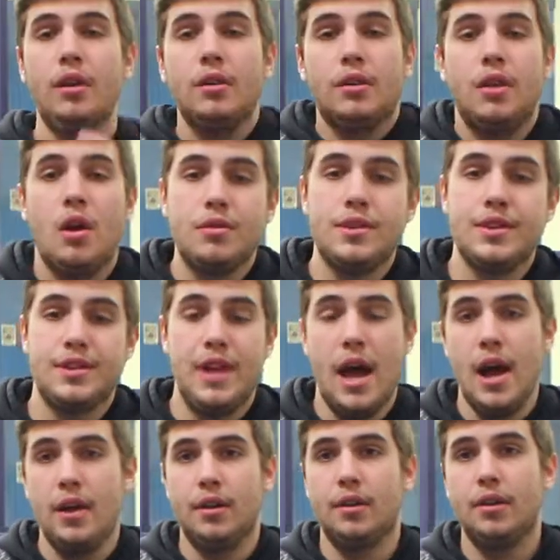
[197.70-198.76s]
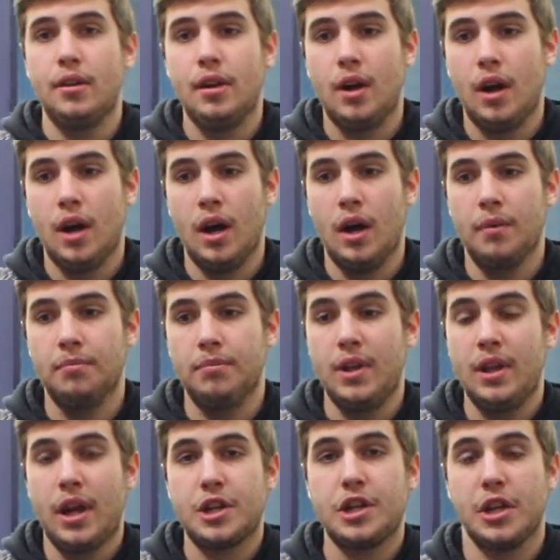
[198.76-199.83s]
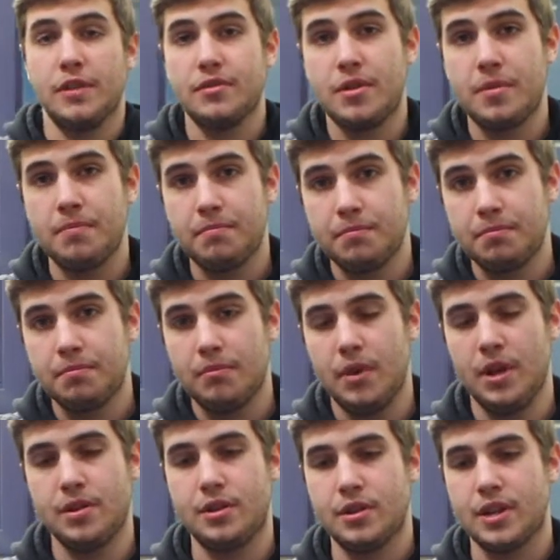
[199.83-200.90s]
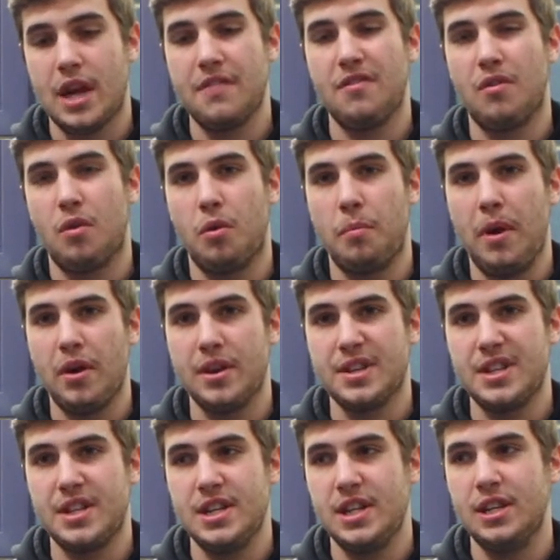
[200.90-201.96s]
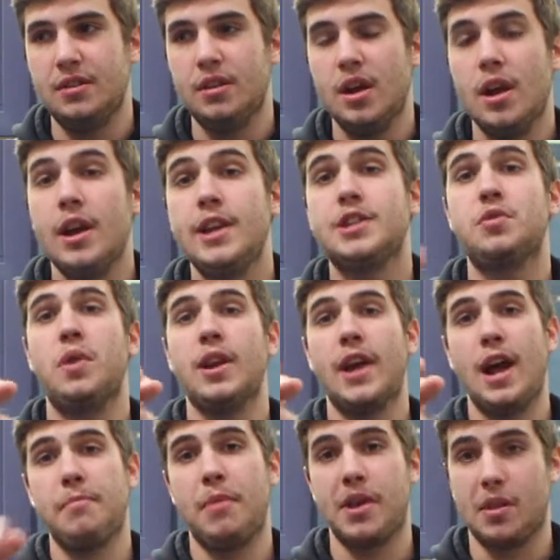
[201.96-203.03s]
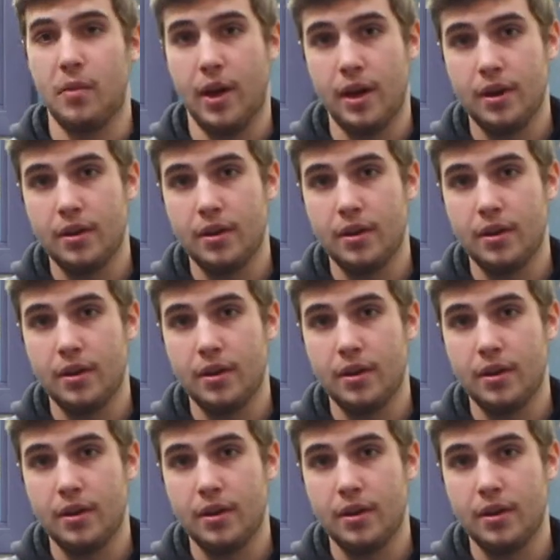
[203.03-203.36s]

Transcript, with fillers: He knows his dad. Um, he actually lives with him. He's just kind of a rebellious teen. He's 29, by the way.